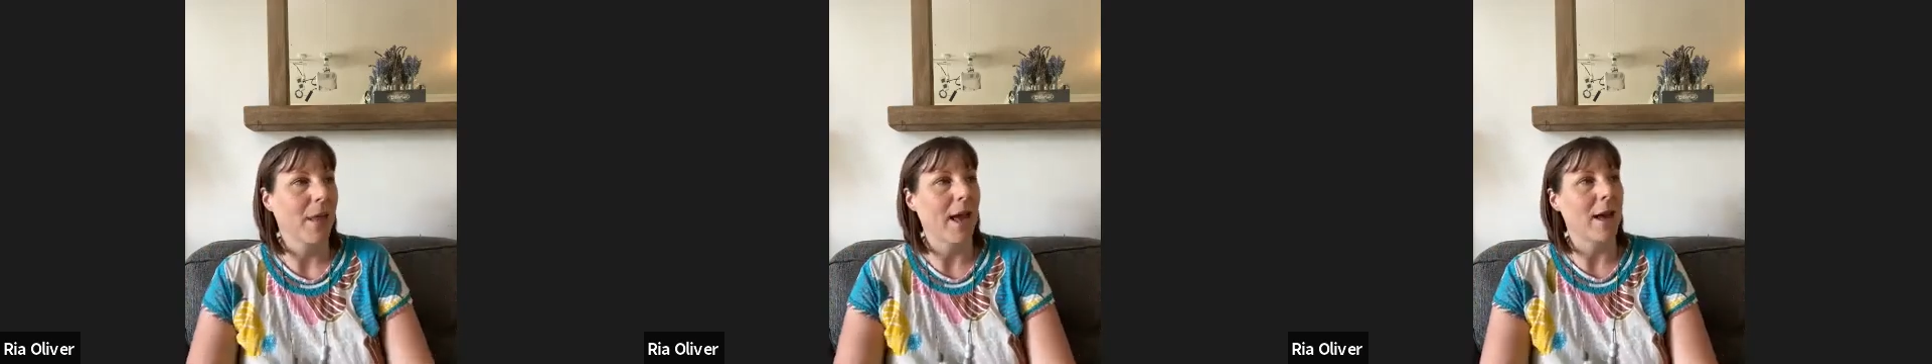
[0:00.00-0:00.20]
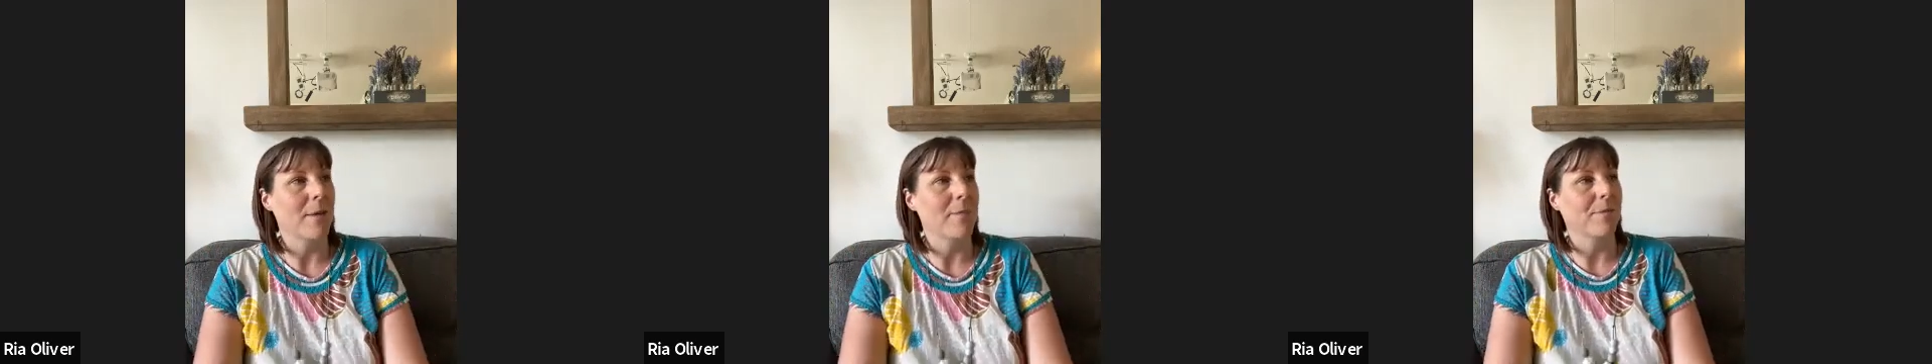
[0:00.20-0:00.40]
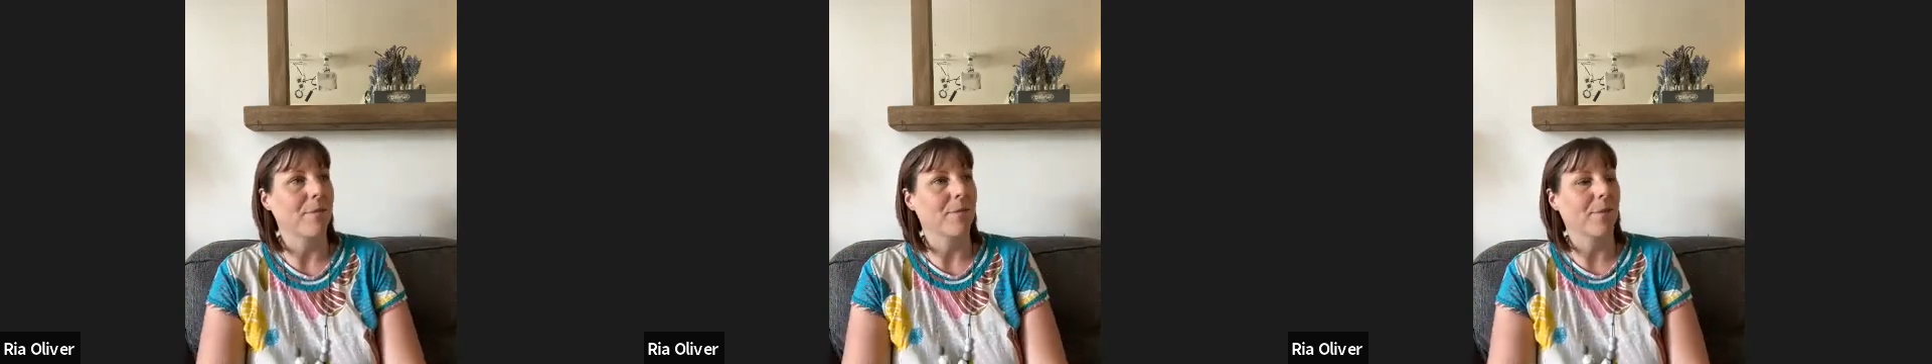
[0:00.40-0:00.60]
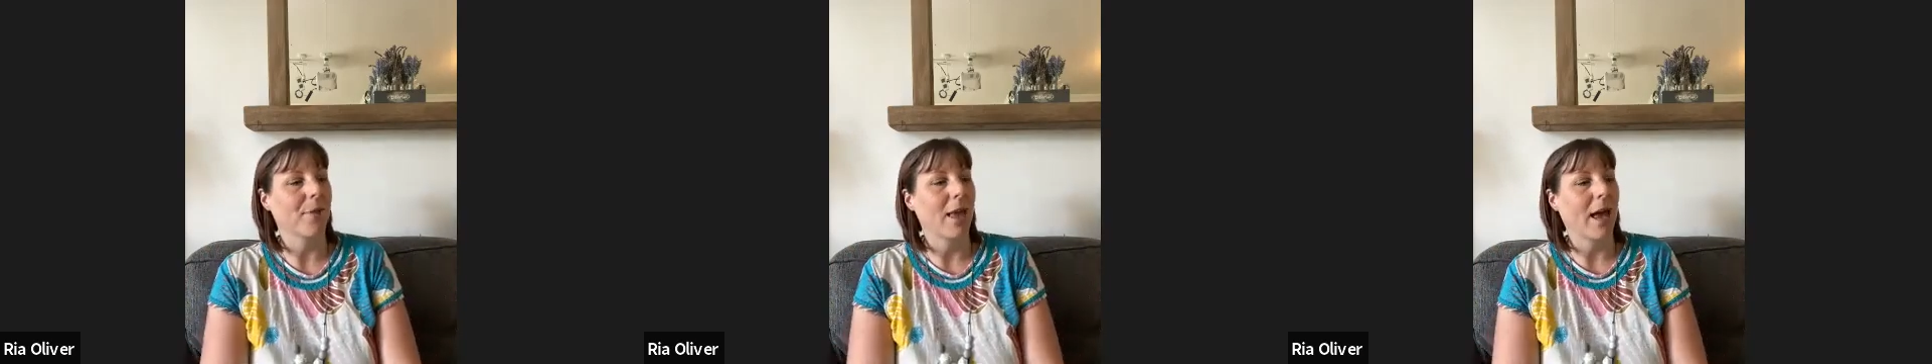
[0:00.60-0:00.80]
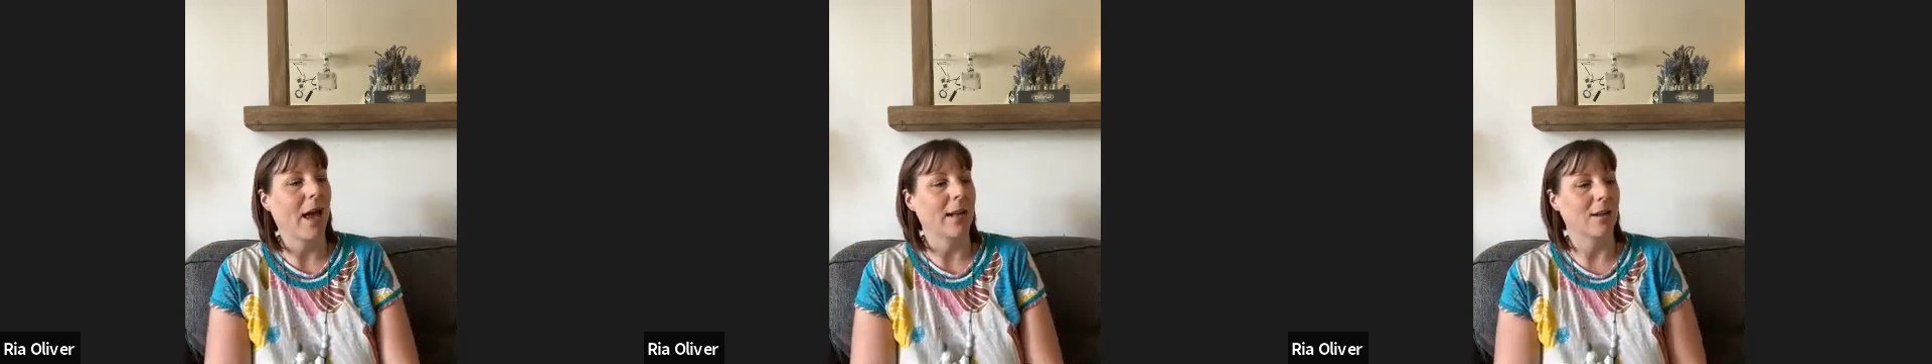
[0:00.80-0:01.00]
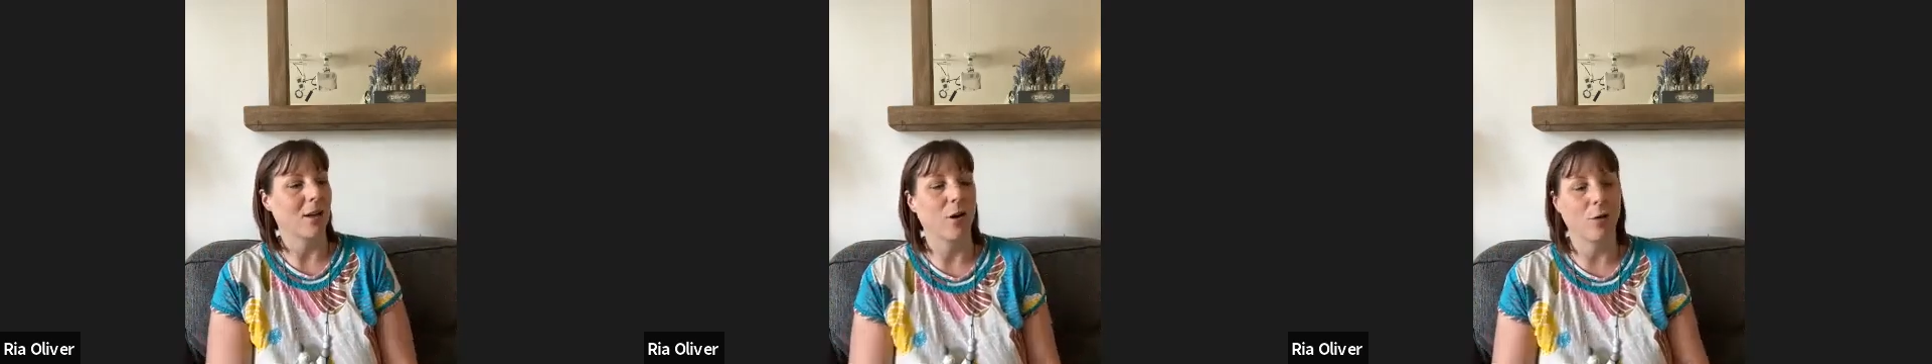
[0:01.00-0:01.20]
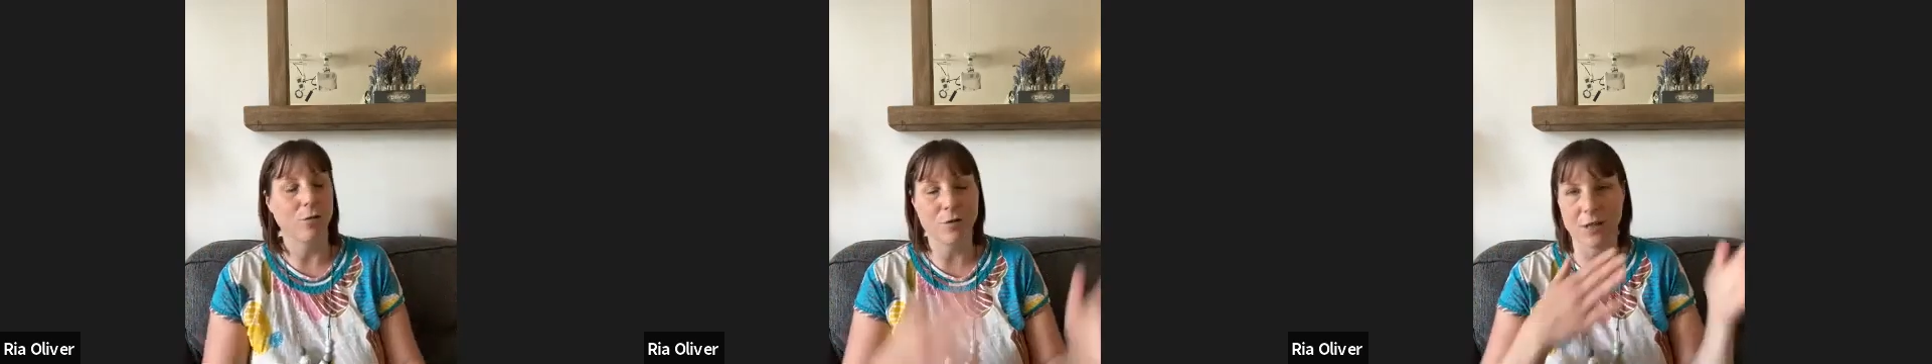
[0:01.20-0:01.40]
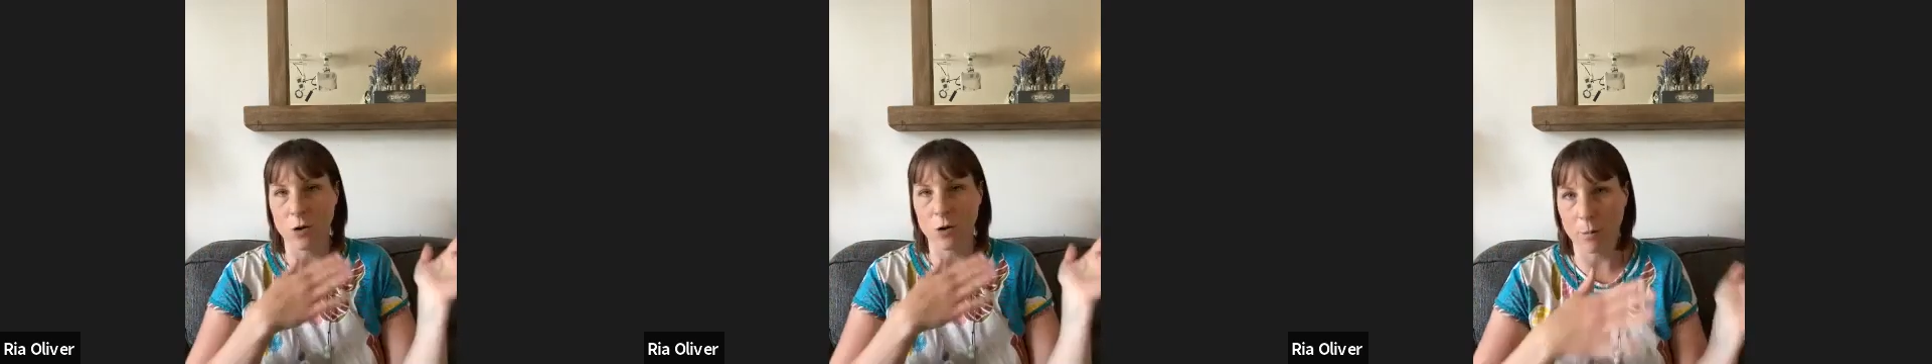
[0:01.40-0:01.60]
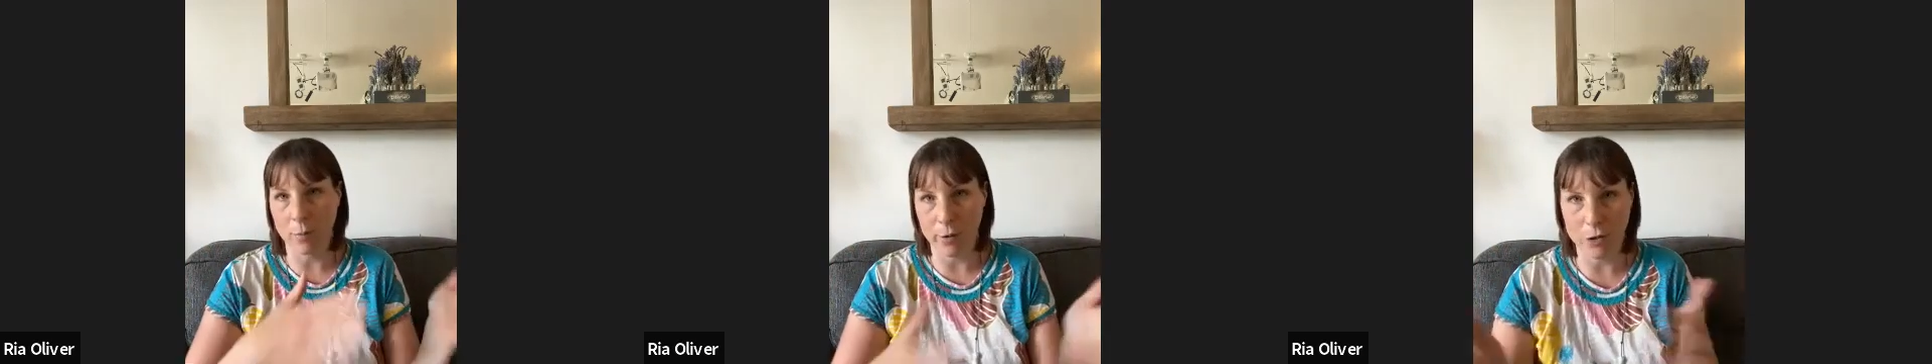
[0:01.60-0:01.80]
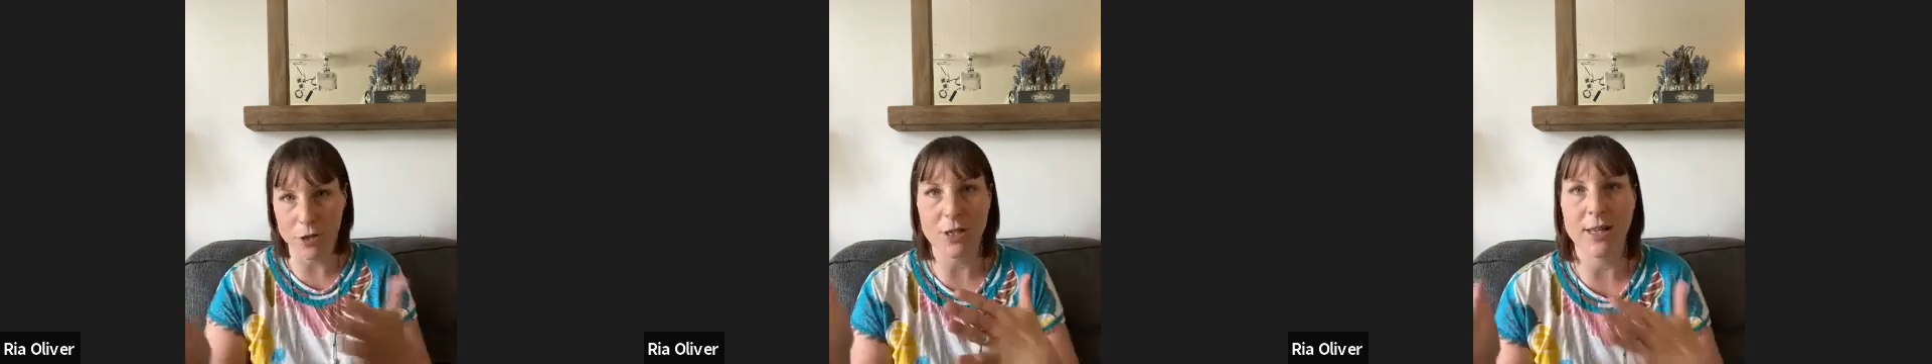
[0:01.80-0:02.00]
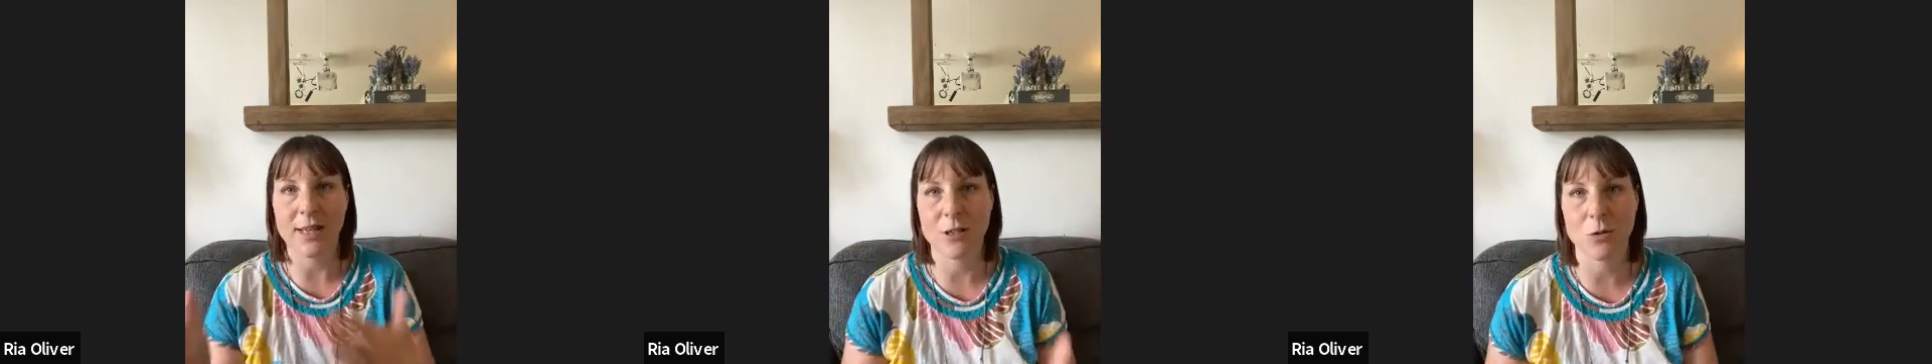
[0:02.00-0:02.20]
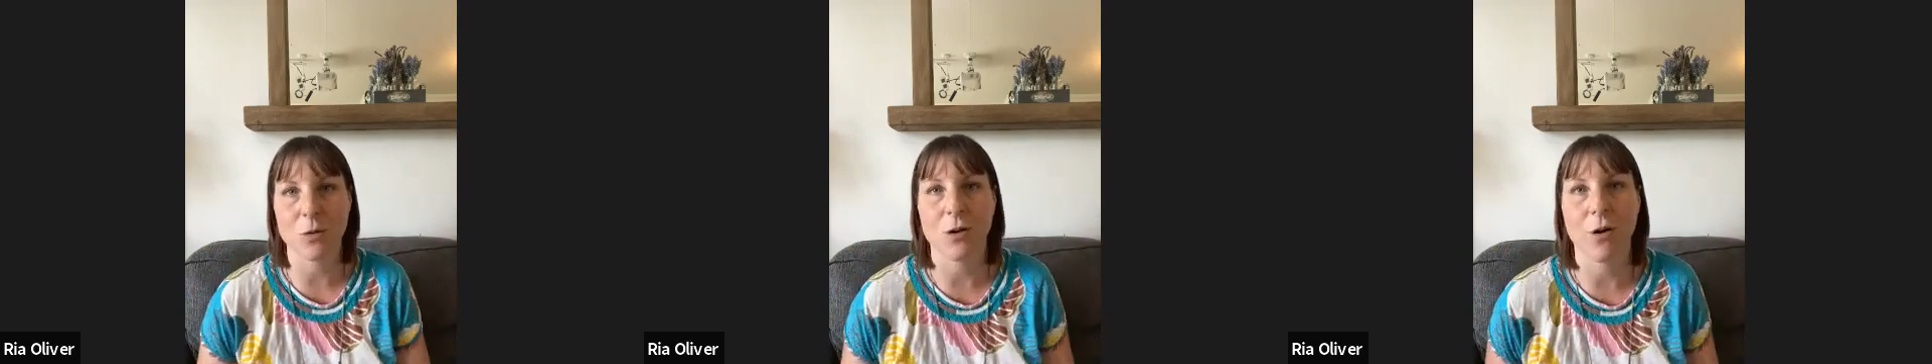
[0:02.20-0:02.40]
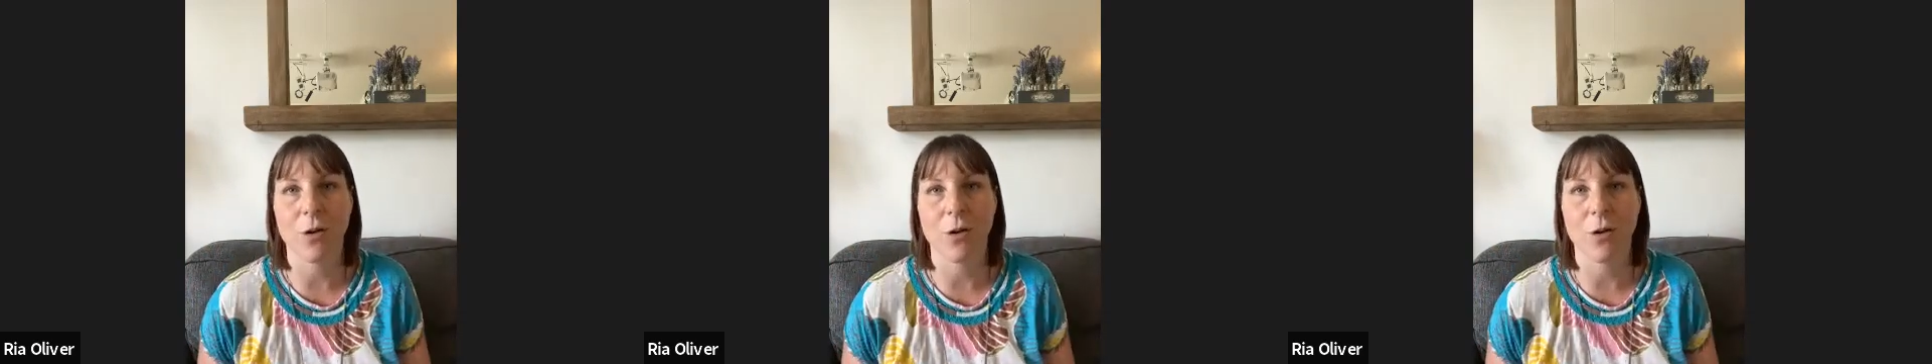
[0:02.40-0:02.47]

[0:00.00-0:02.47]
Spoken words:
And I obviously got pushed into an